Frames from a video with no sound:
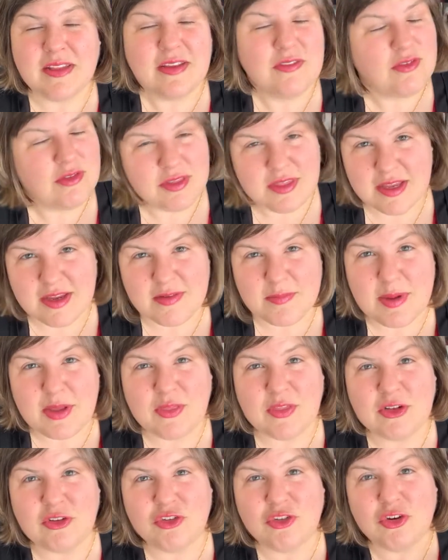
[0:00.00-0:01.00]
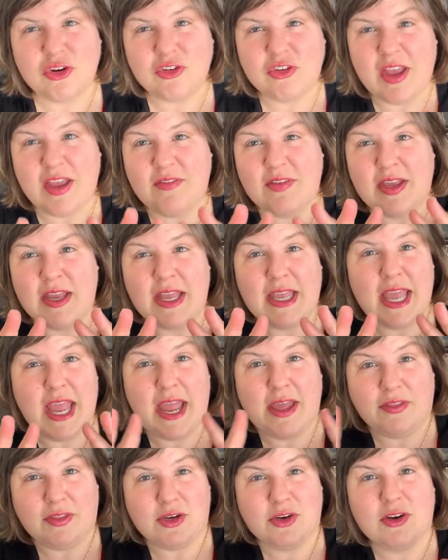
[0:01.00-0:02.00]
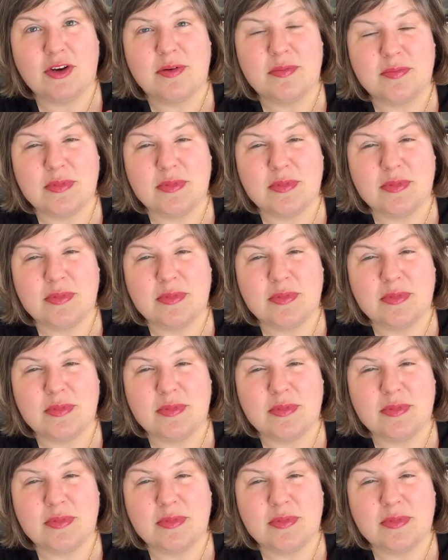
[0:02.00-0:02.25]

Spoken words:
if you think about the church having a calendar,